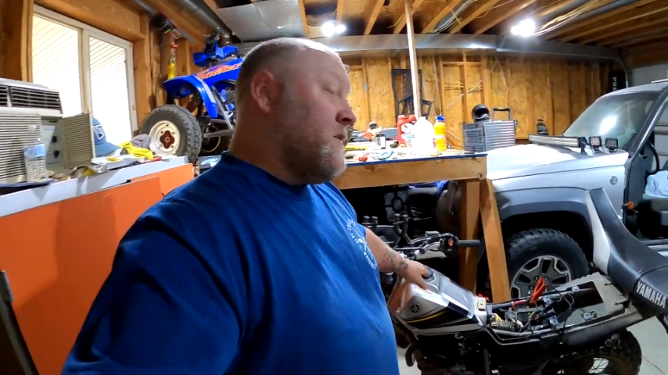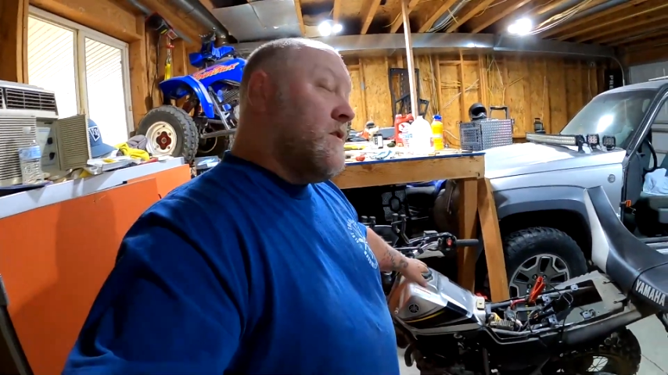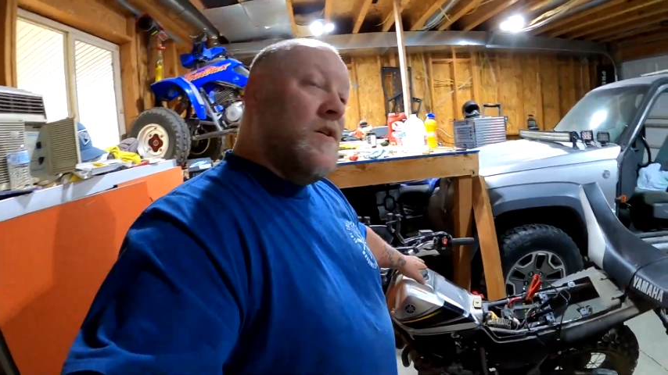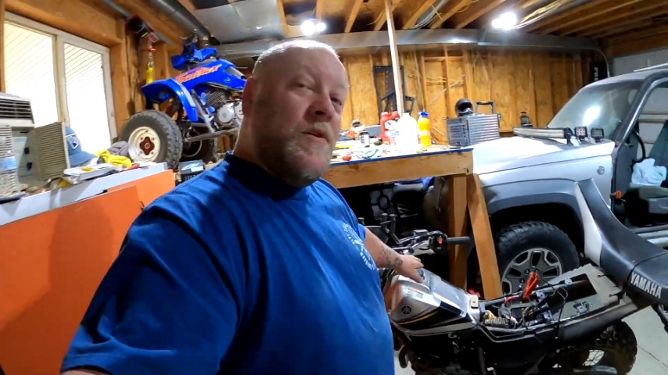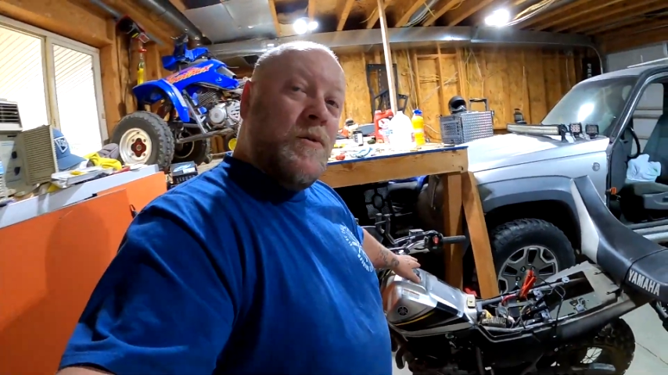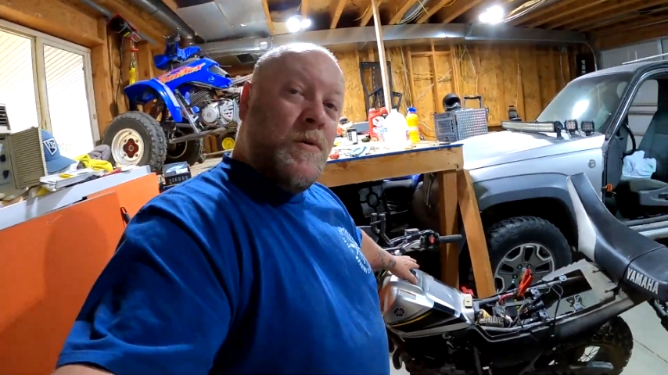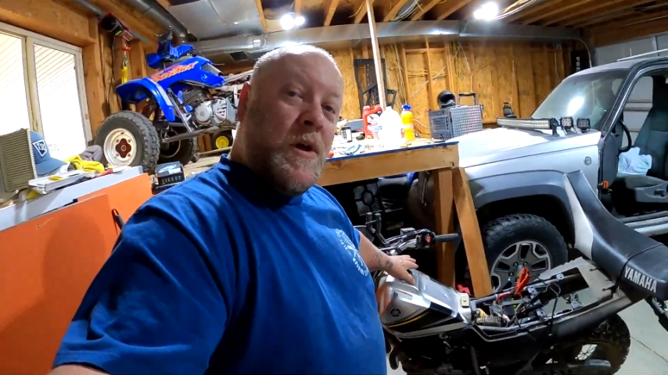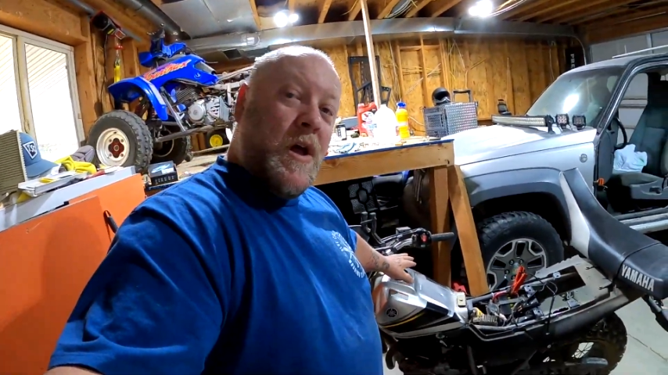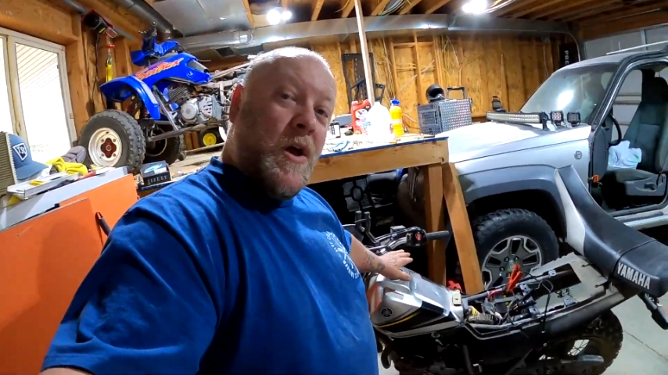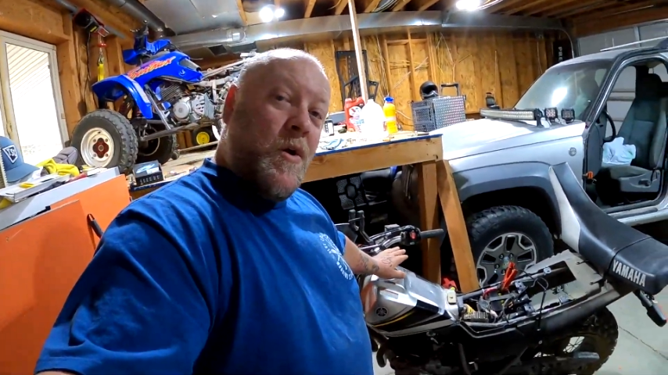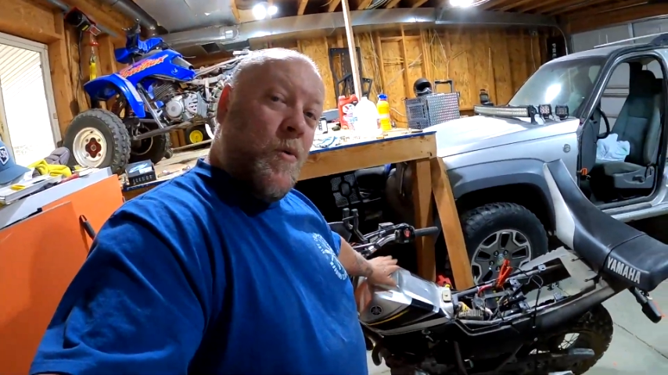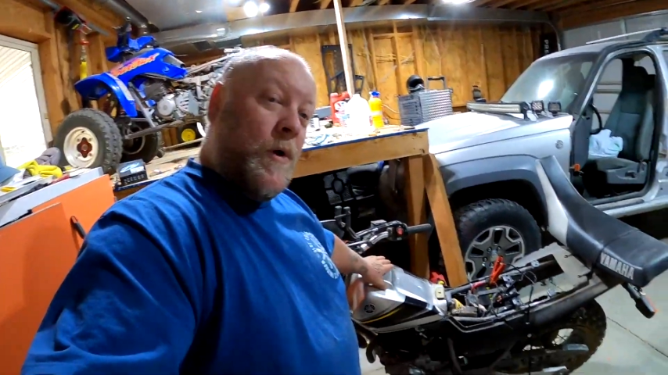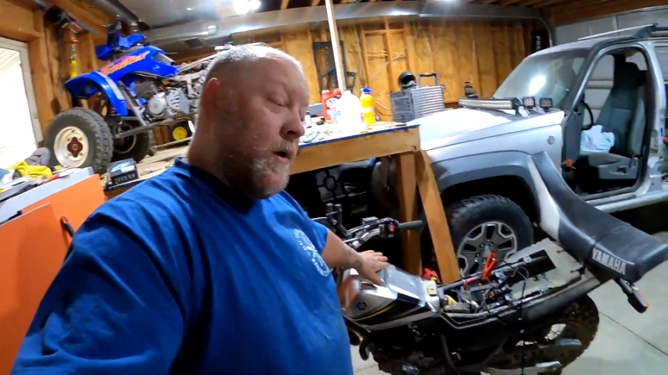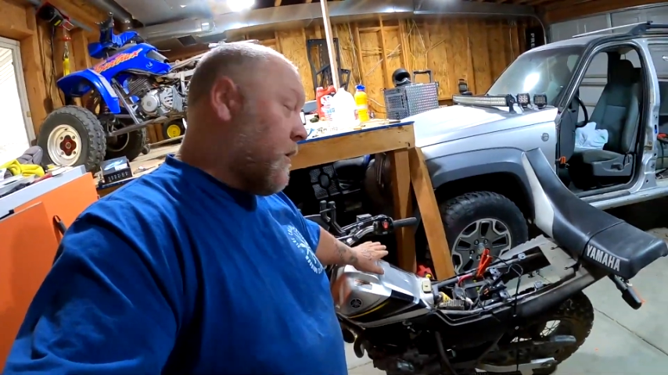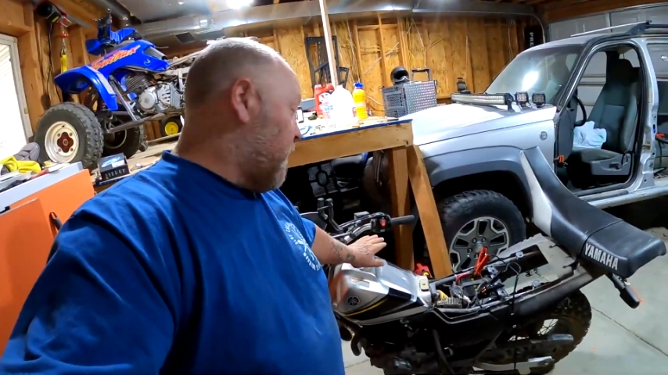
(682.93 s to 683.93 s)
tuned. We